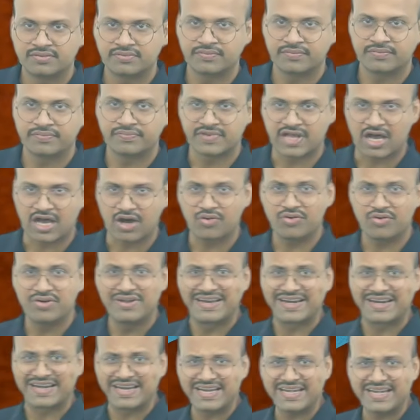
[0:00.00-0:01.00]
Now
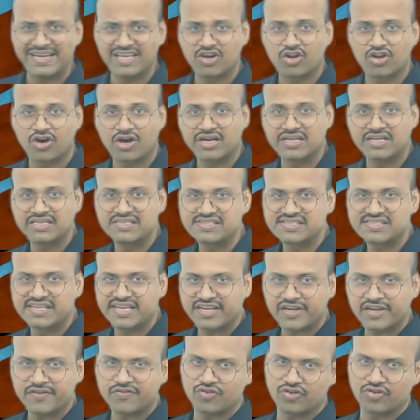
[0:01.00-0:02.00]
radial or
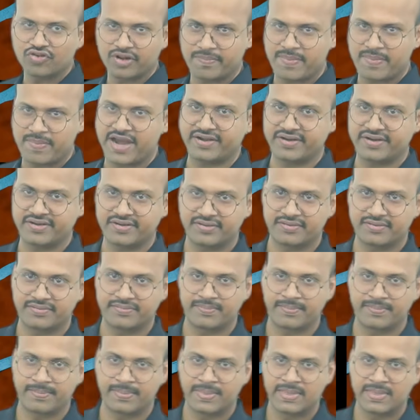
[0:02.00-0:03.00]
centrifugal pattern.
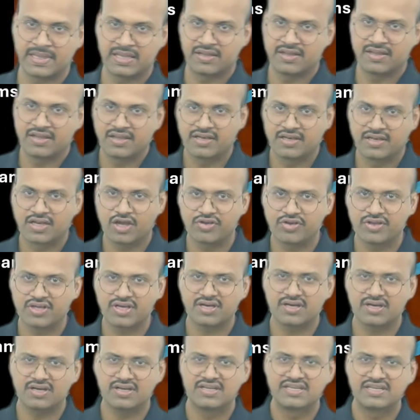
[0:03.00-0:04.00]
Now
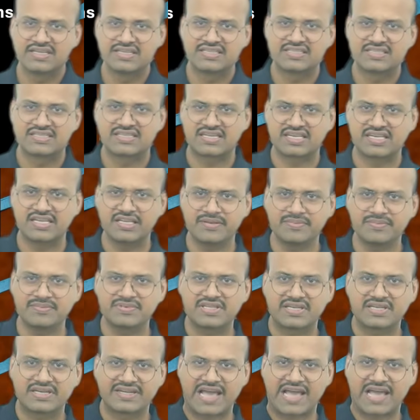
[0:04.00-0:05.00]
here
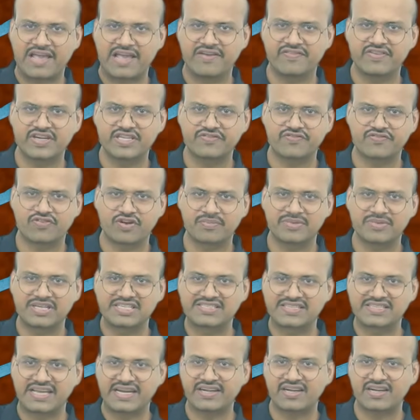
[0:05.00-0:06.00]
streams diverge from the
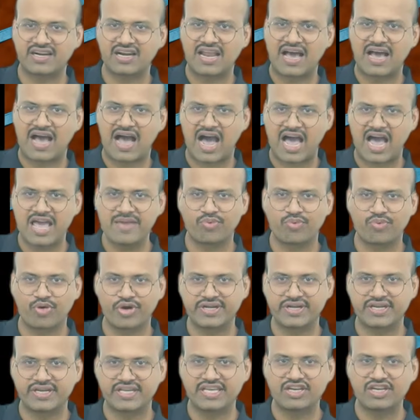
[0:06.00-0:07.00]
central high
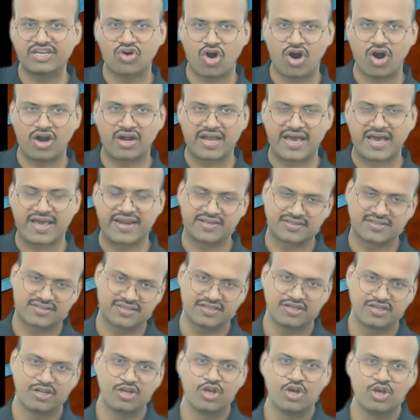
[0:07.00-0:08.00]
point in all
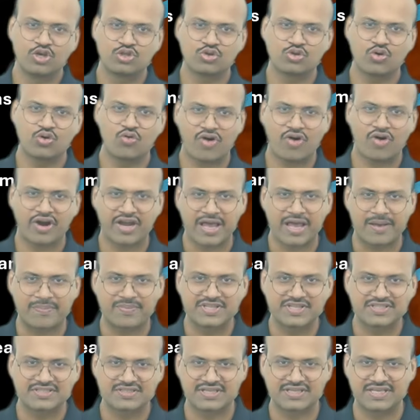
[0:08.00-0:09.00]
directions. So what
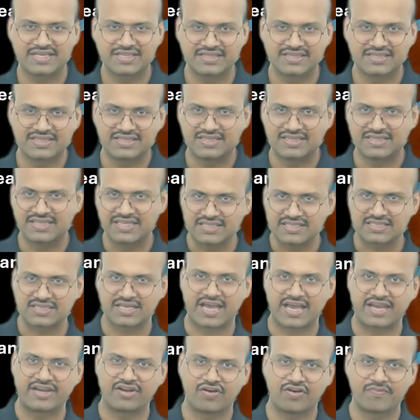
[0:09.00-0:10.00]
happens in this
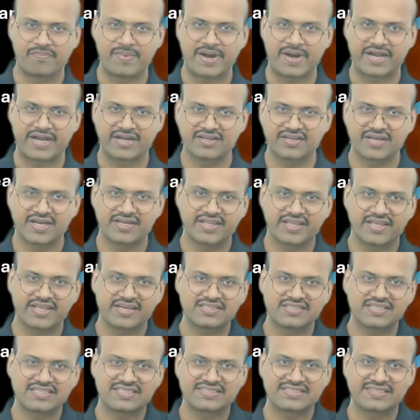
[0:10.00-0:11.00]
kind of pattern, that there
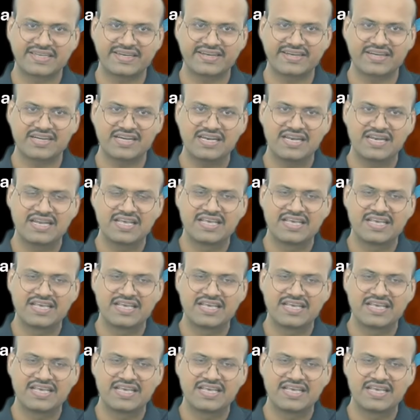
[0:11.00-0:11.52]
is a central